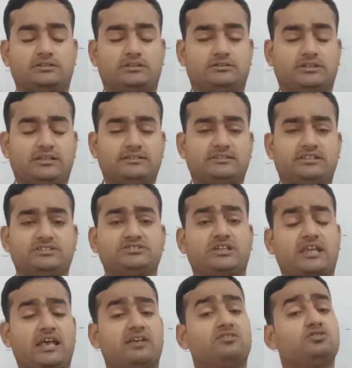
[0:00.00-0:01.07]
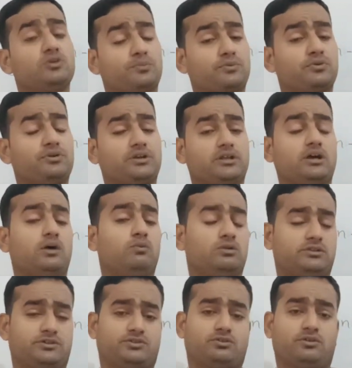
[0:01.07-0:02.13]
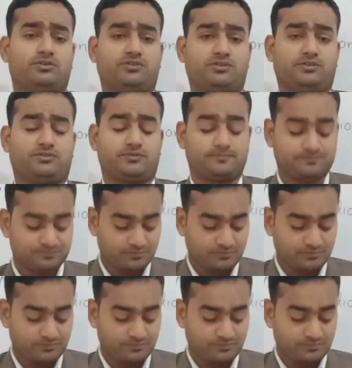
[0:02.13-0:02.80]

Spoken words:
the legislation has superiority over the sources,